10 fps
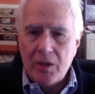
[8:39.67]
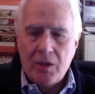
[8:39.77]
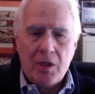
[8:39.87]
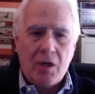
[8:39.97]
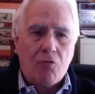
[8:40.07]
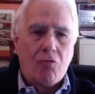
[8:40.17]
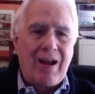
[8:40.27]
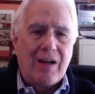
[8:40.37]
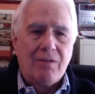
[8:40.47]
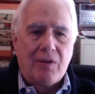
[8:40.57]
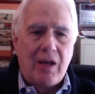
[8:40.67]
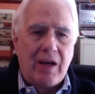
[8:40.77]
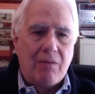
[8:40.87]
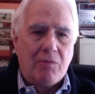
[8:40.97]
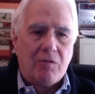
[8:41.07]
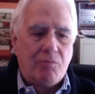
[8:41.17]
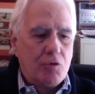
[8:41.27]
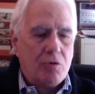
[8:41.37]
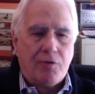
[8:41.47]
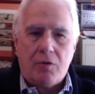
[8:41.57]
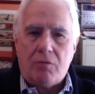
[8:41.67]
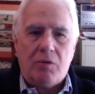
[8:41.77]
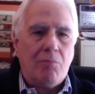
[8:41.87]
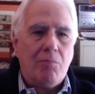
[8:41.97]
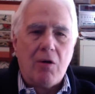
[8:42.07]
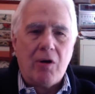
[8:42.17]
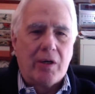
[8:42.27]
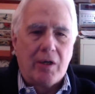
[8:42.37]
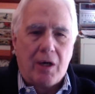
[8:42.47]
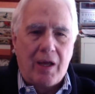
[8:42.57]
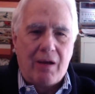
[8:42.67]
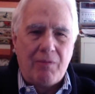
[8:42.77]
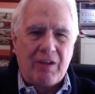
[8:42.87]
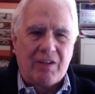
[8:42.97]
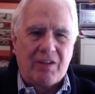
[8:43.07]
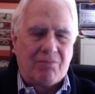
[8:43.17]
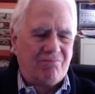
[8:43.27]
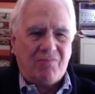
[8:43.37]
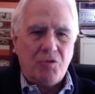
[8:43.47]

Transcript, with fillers: Okay, a rack of lamb, a beautiful American lamb, not that